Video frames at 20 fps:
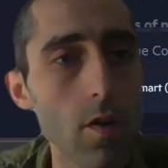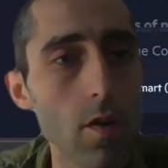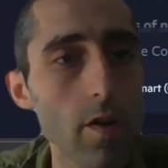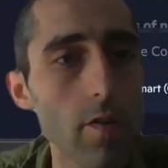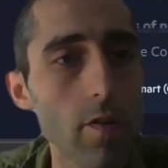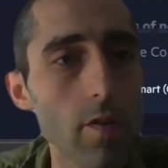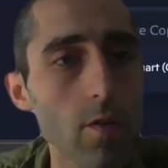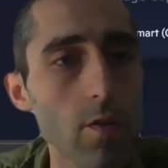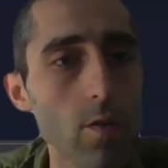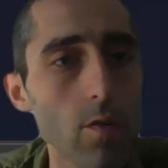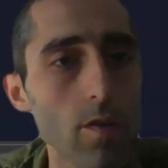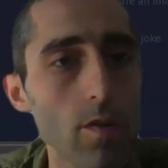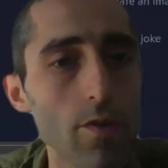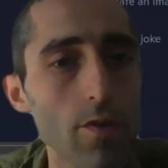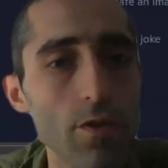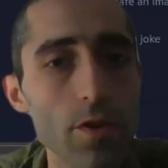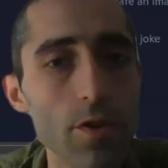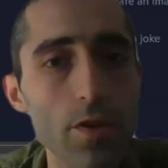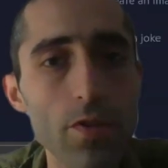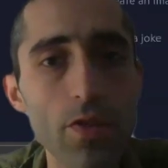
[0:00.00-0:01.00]
Okay, so
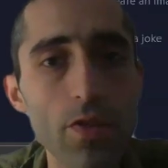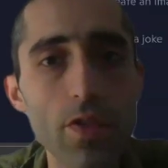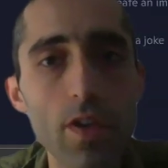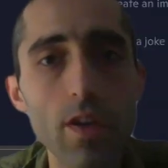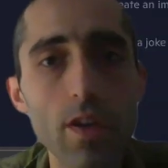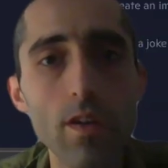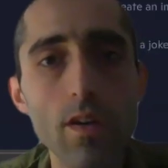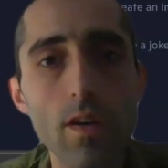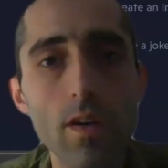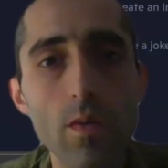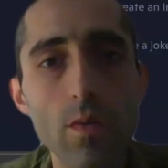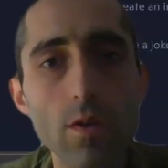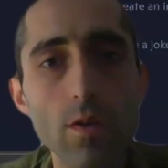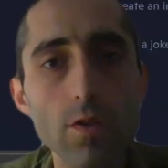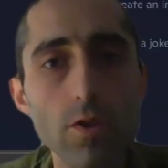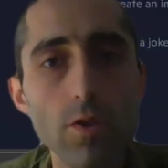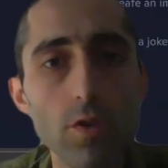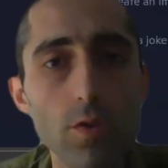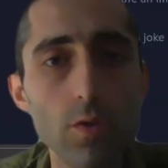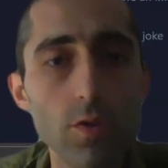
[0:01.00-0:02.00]
the first thing I
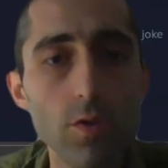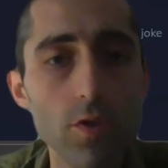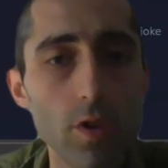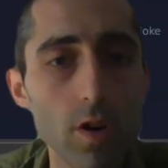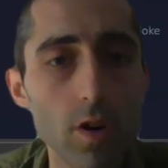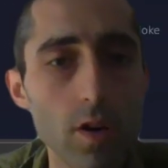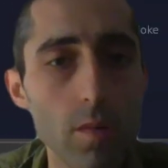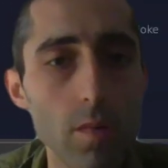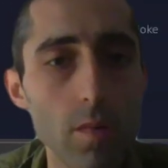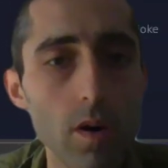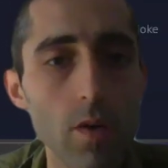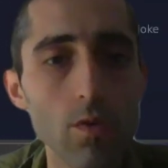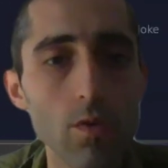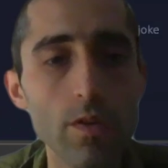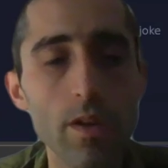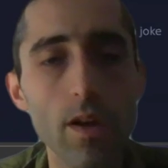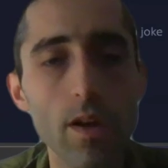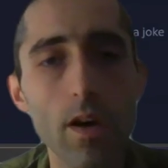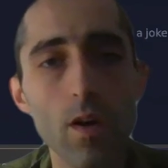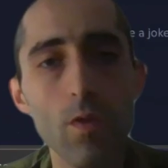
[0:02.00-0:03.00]
want to talk
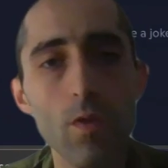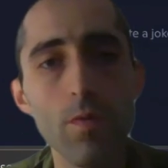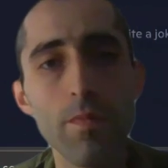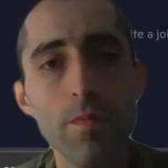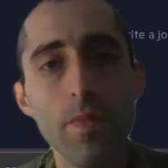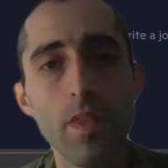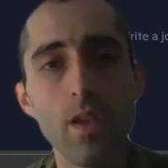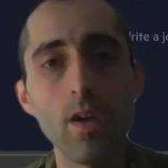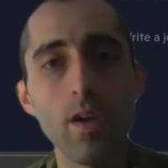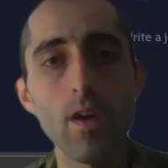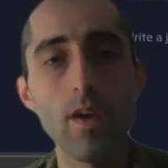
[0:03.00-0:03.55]
about now